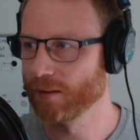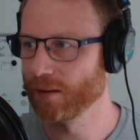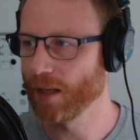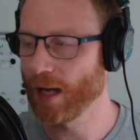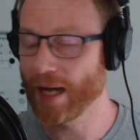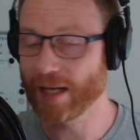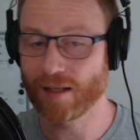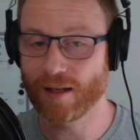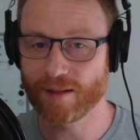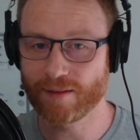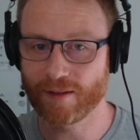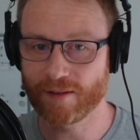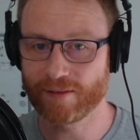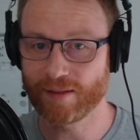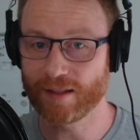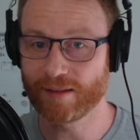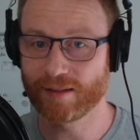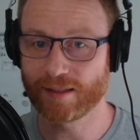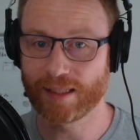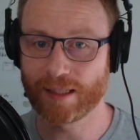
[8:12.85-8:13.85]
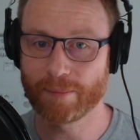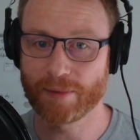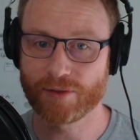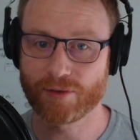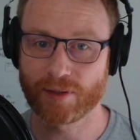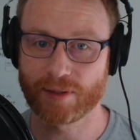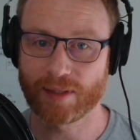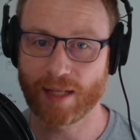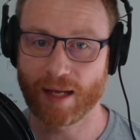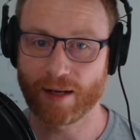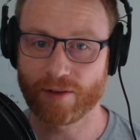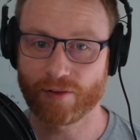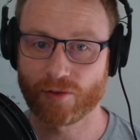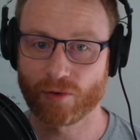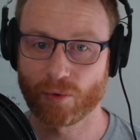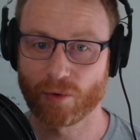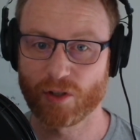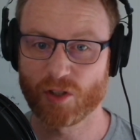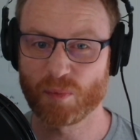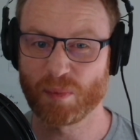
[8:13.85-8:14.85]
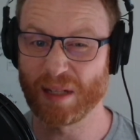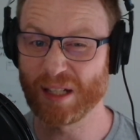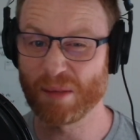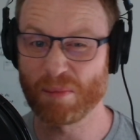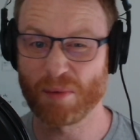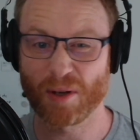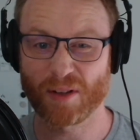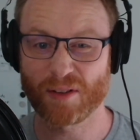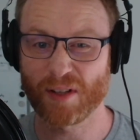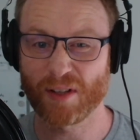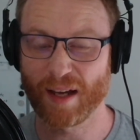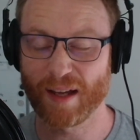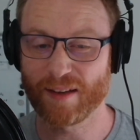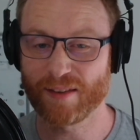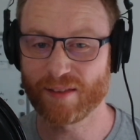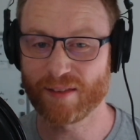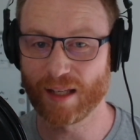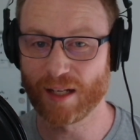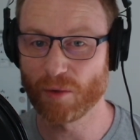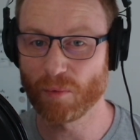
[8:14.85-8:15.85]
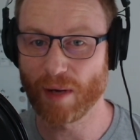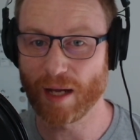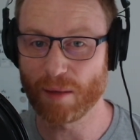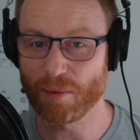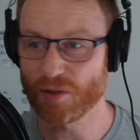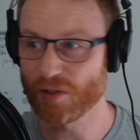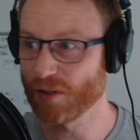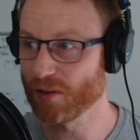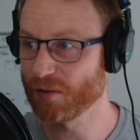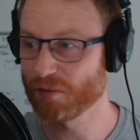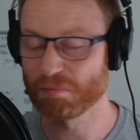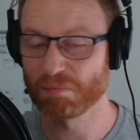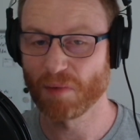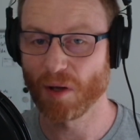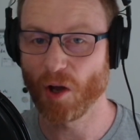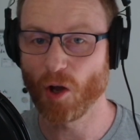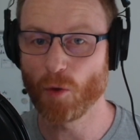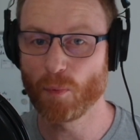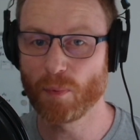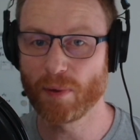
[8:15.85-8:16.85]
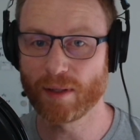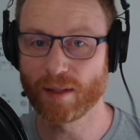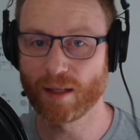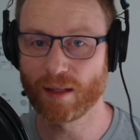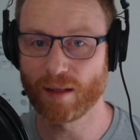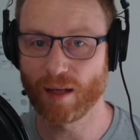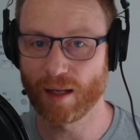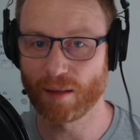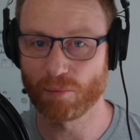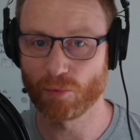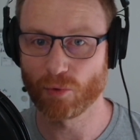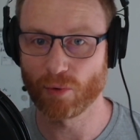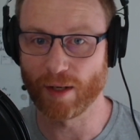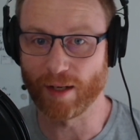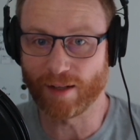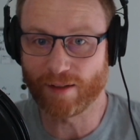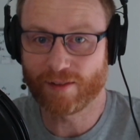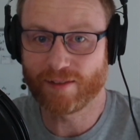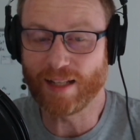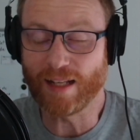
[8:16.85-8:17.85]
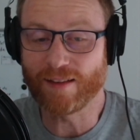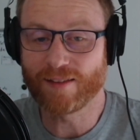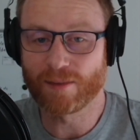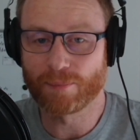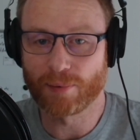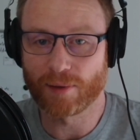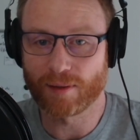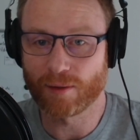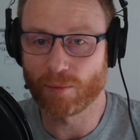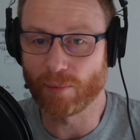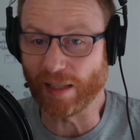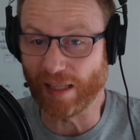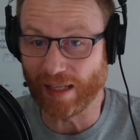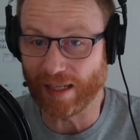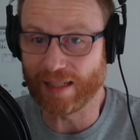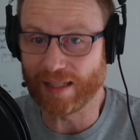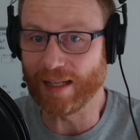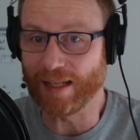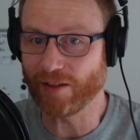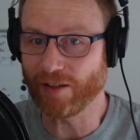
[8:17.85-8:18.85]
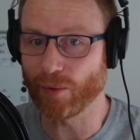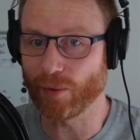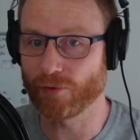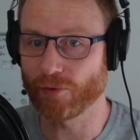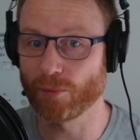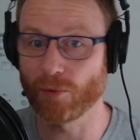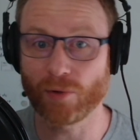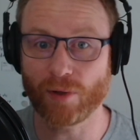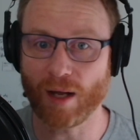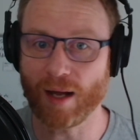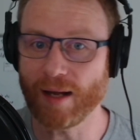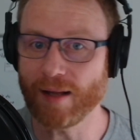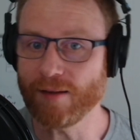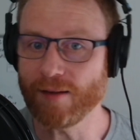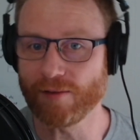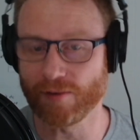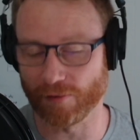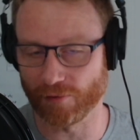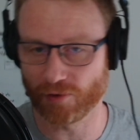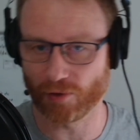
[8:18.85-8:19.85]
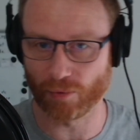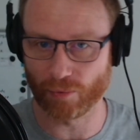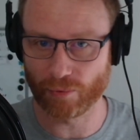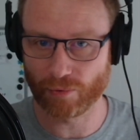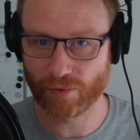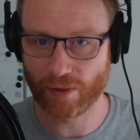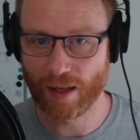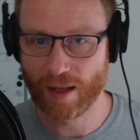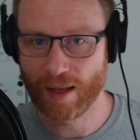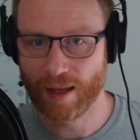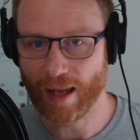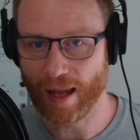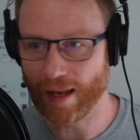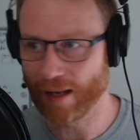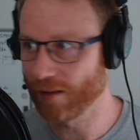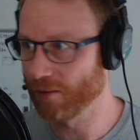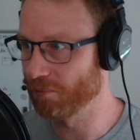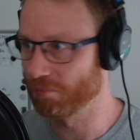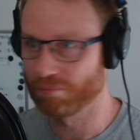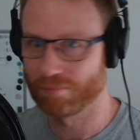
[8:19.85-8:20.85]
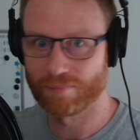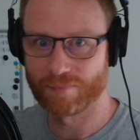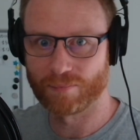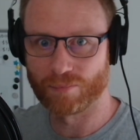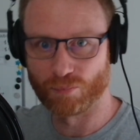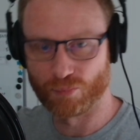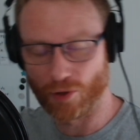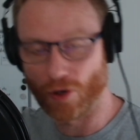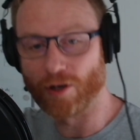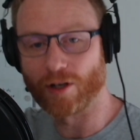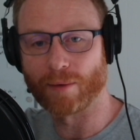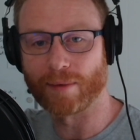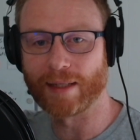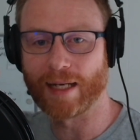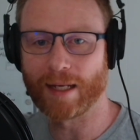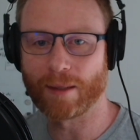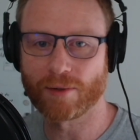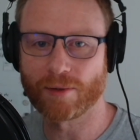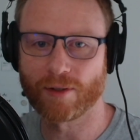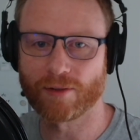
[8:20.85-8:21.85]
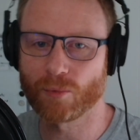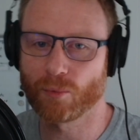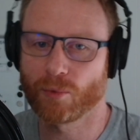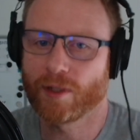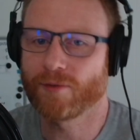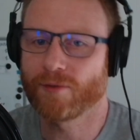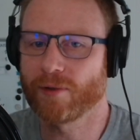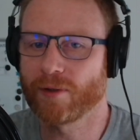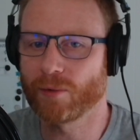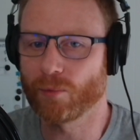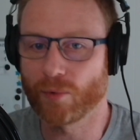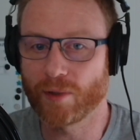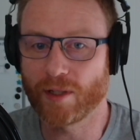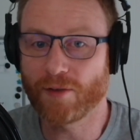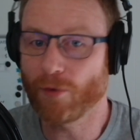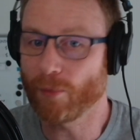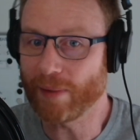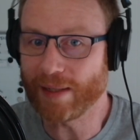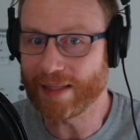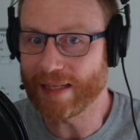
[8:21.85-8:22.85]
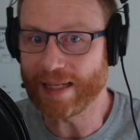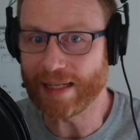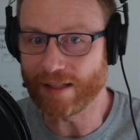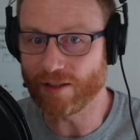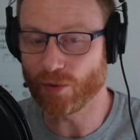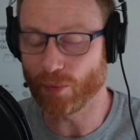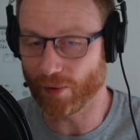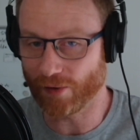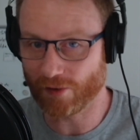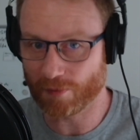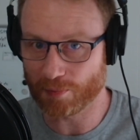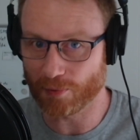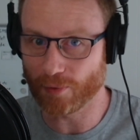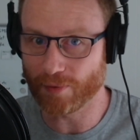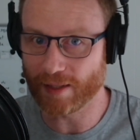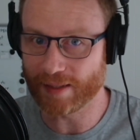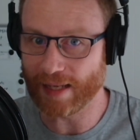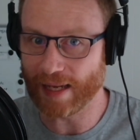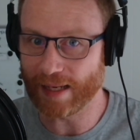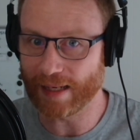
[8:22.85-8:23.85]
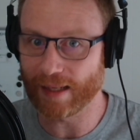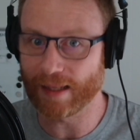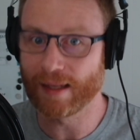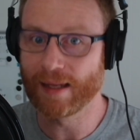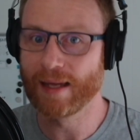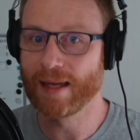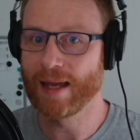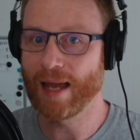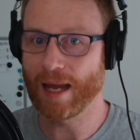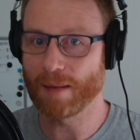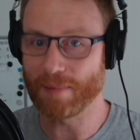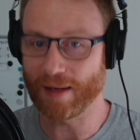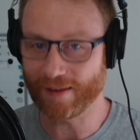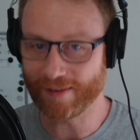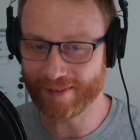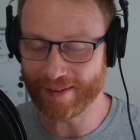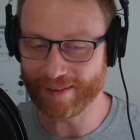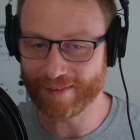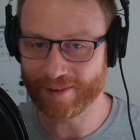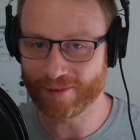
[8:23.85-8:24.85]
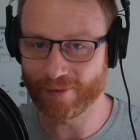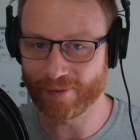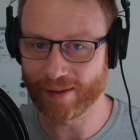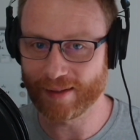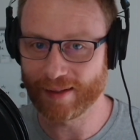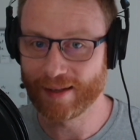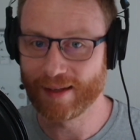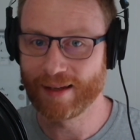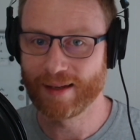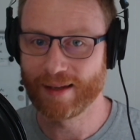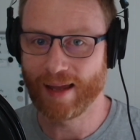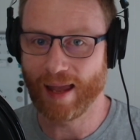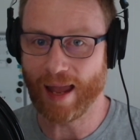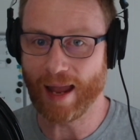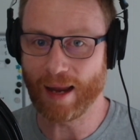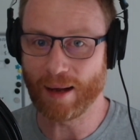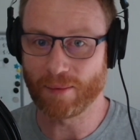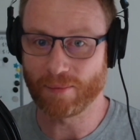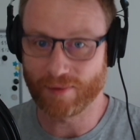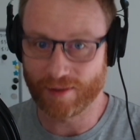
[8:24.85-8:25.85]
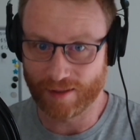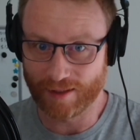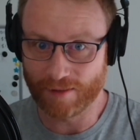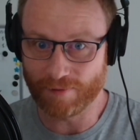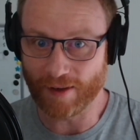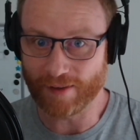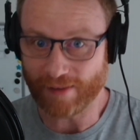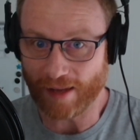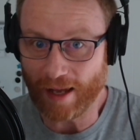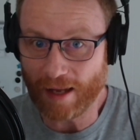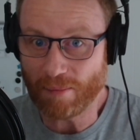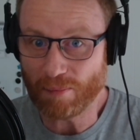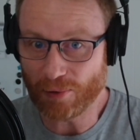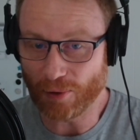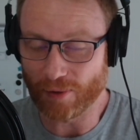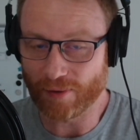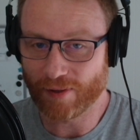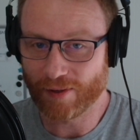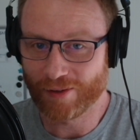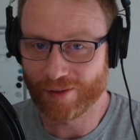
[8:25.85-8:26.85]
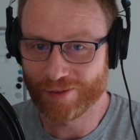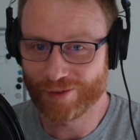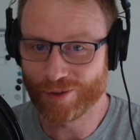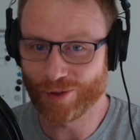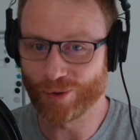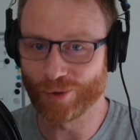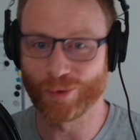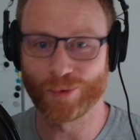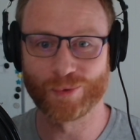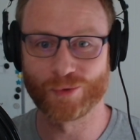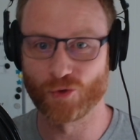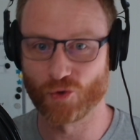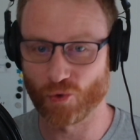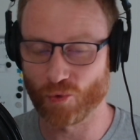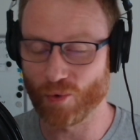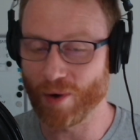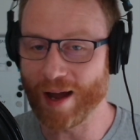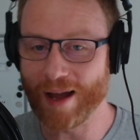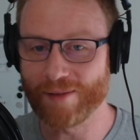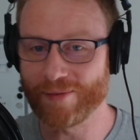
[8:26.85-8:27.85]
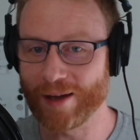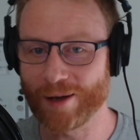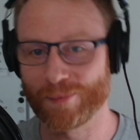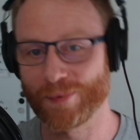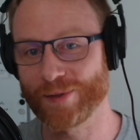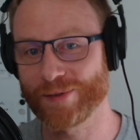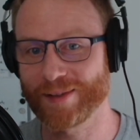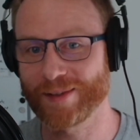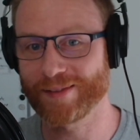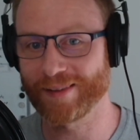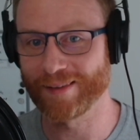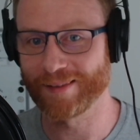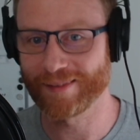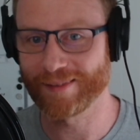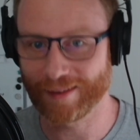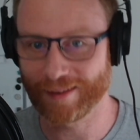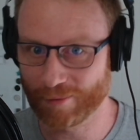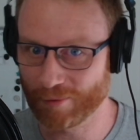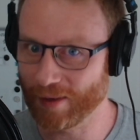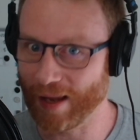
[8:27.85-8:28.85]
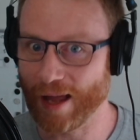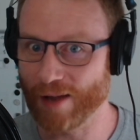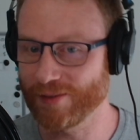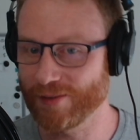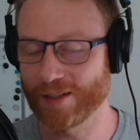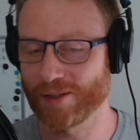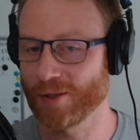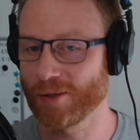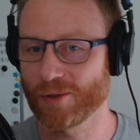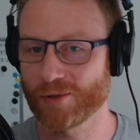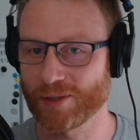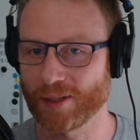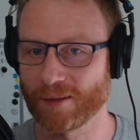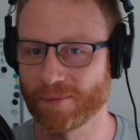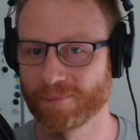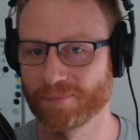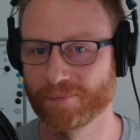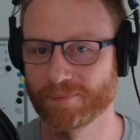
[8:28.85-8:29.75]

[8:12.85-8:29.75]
I'd like to see telemetry data storage be commoditized in a way which is open and more and extensible, and we can connect to it from all kinds of tools and programming languages and whatever we need to explore the data and make sense of it and give us input to drive our businesses and our technology.